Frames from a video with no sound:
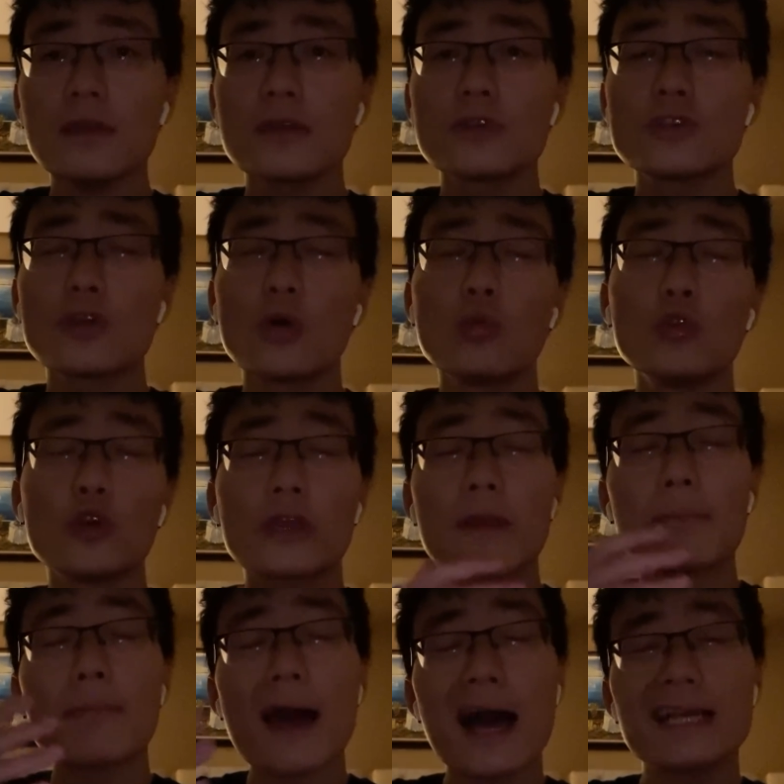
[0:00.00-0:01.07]
So
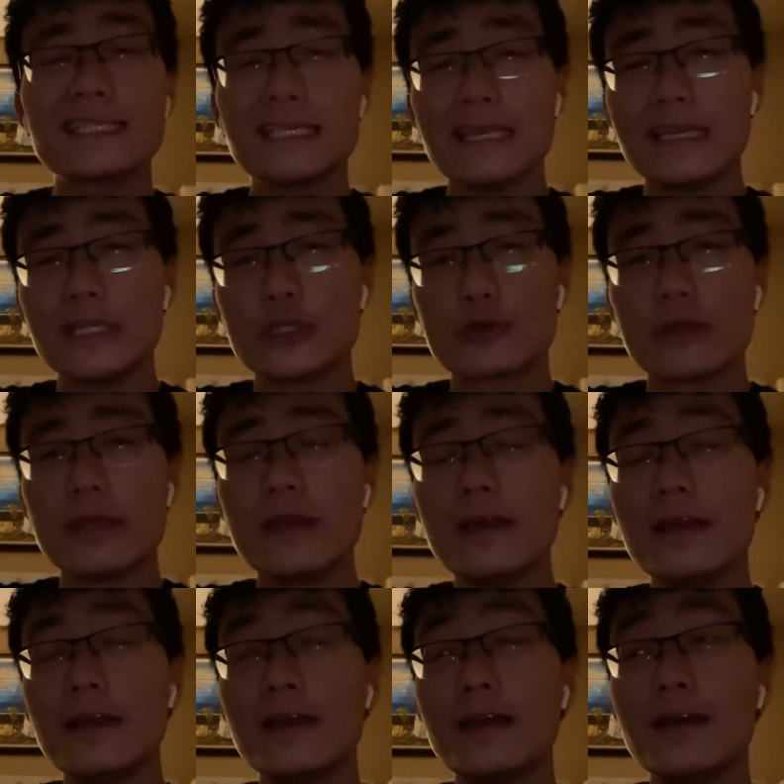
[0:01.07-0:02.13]
looking past the injury,
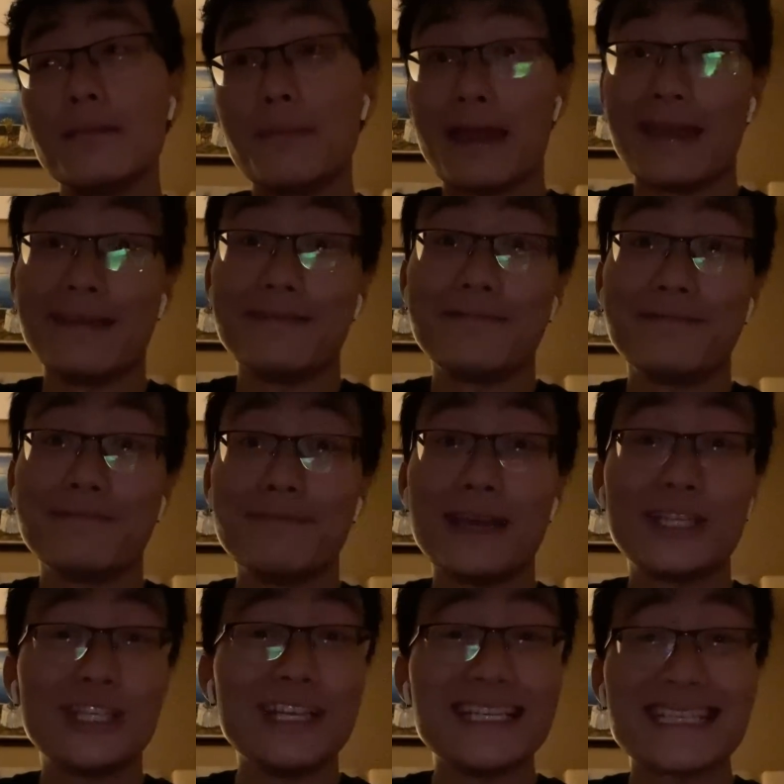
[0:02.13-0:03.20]
man,
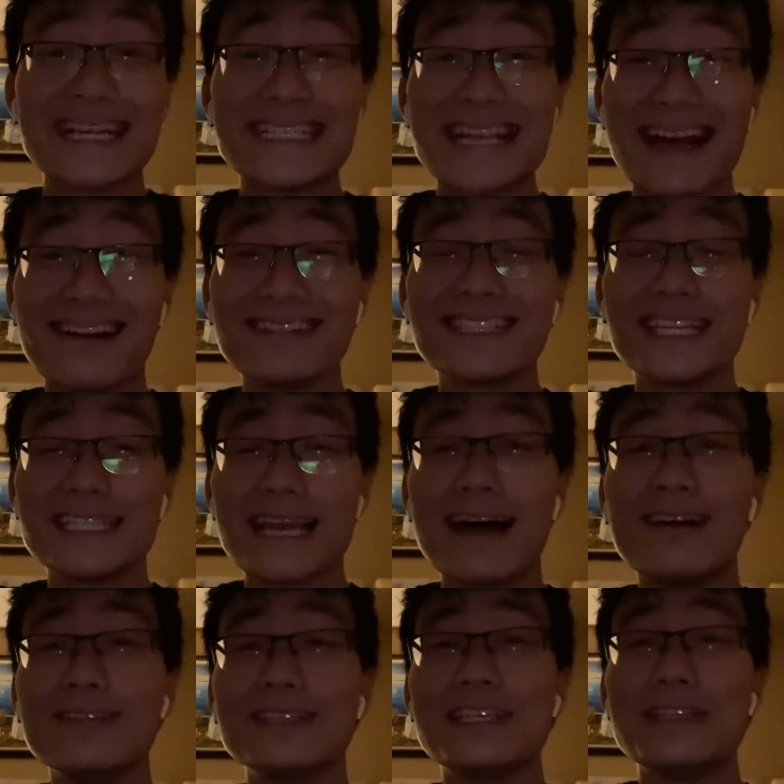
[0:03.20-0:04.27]
Metchie is a
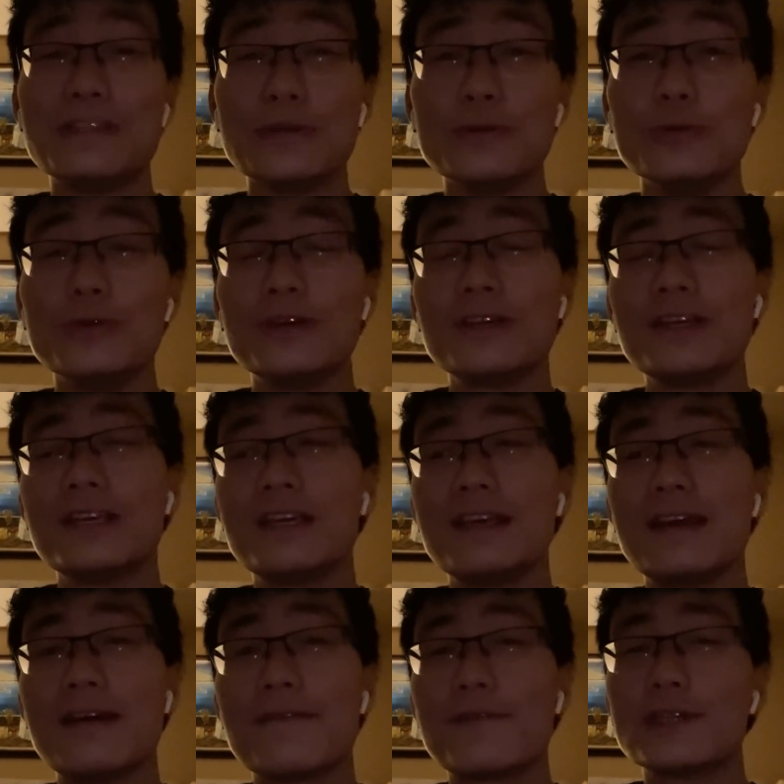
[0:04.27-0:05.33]
talented dude.
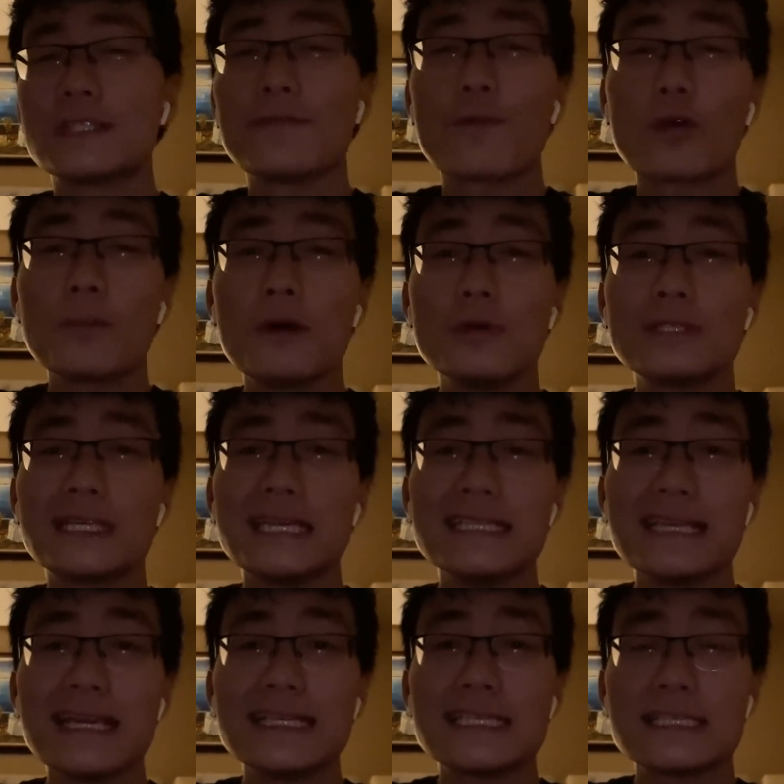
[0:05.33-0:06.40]
First and foremost,
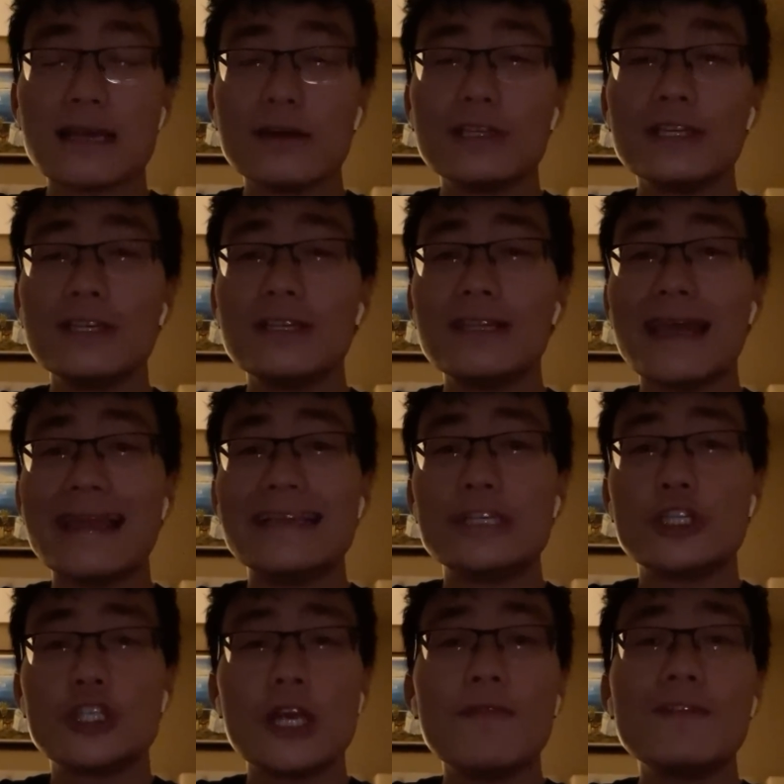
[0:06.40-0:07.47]
he's a sudden and
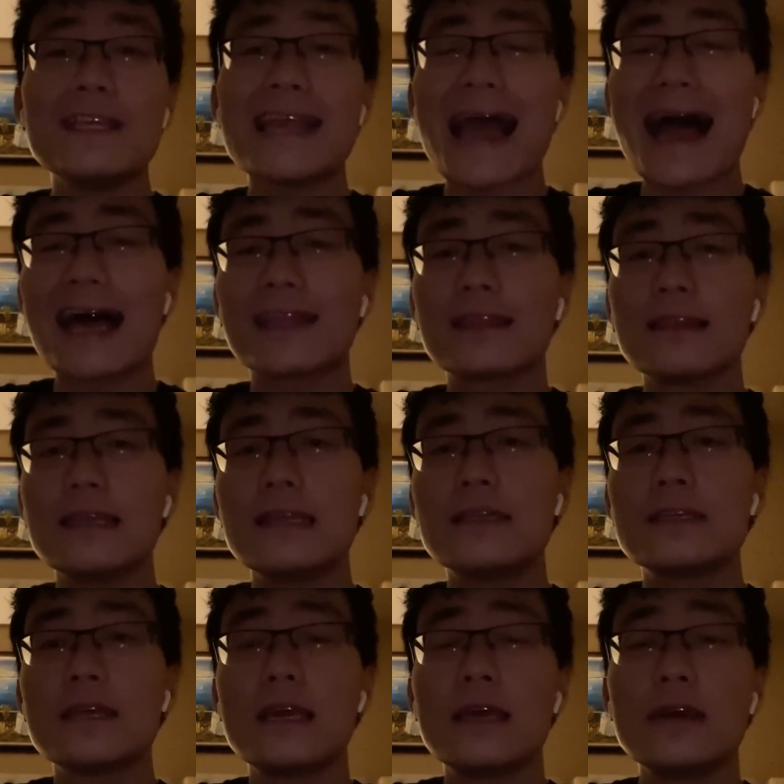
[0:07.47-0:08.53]
shifty
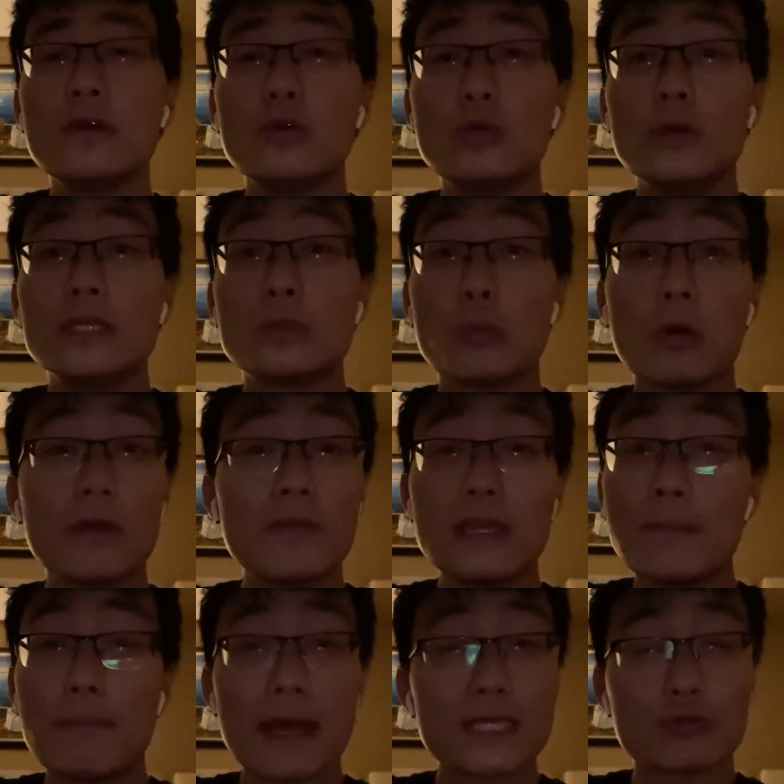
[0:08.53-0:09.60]
athlete who is one of
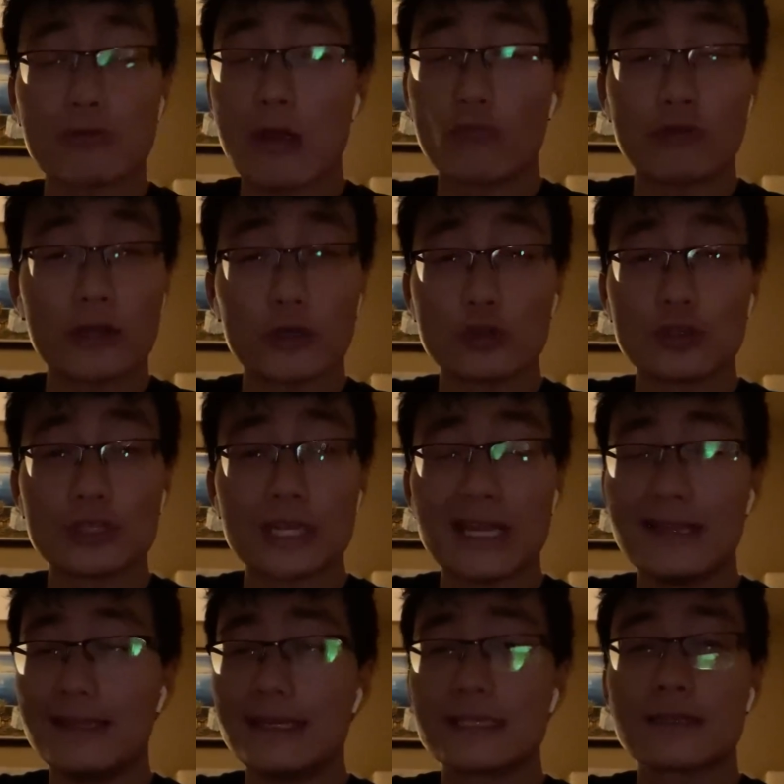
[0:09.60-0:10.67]
the best route runners
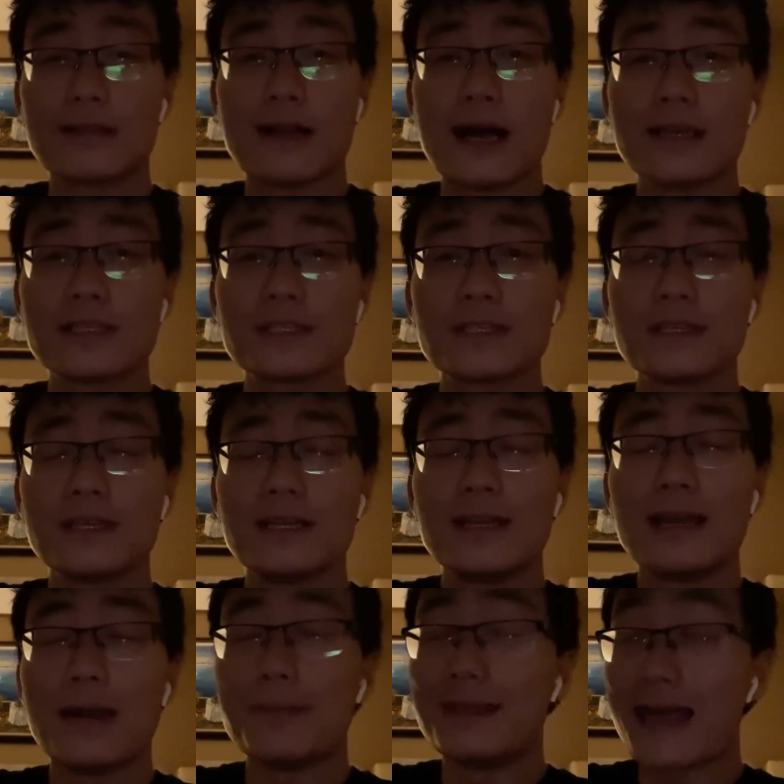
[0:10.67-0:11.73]
in this class.
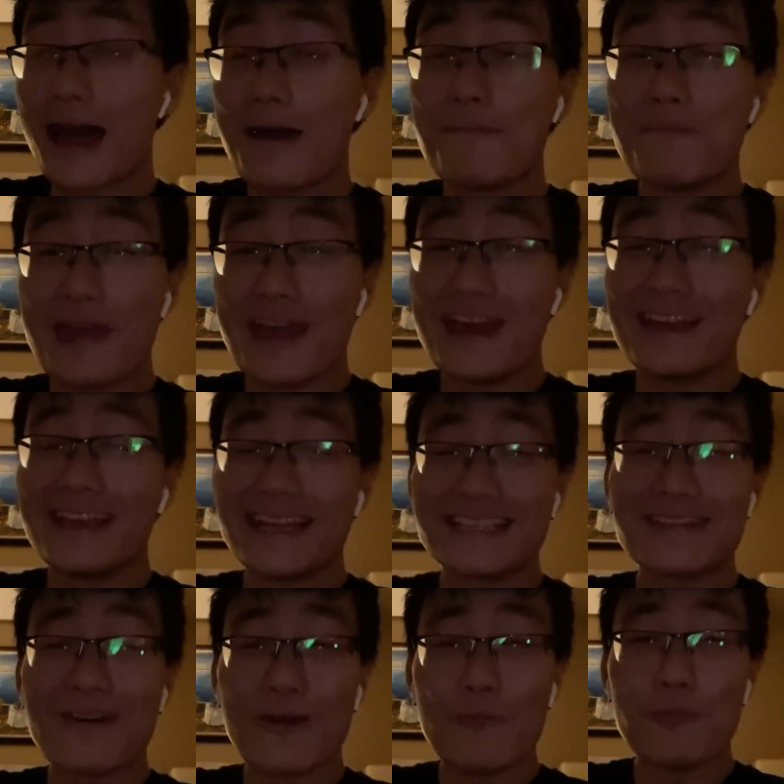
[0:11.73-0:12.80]
I mean, that man
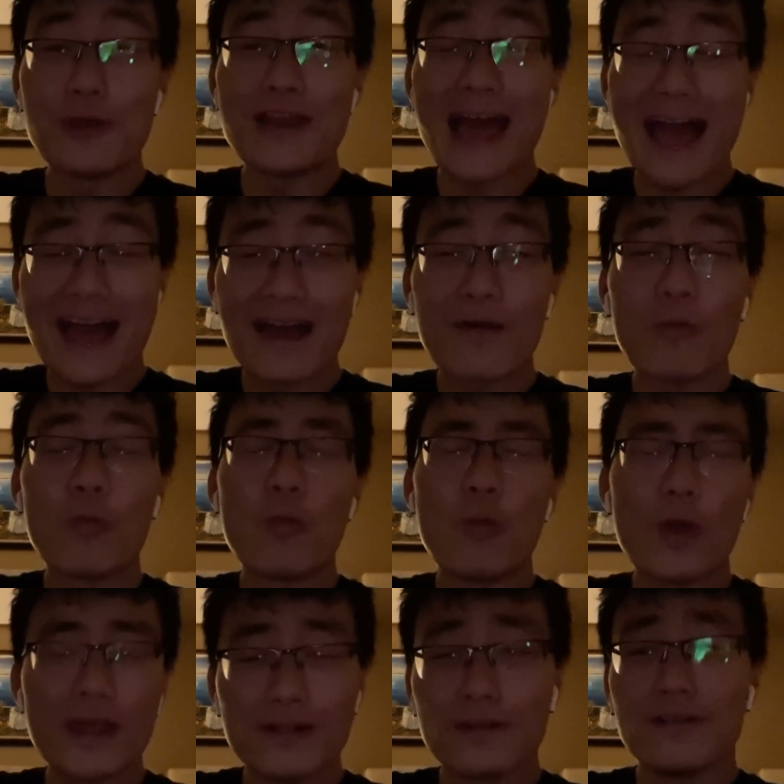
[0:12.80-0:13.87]
gets open at
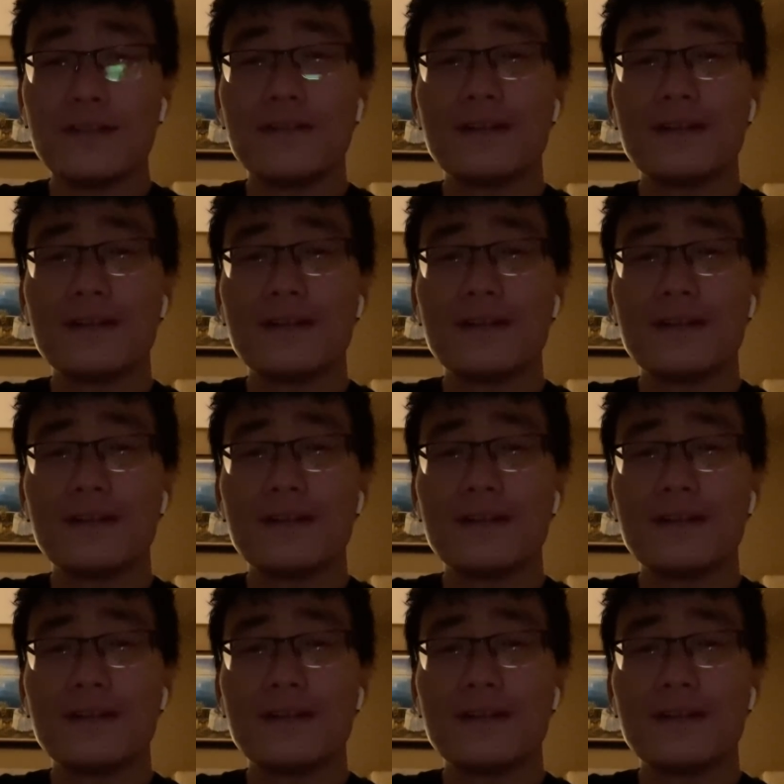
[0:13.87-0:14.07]
will.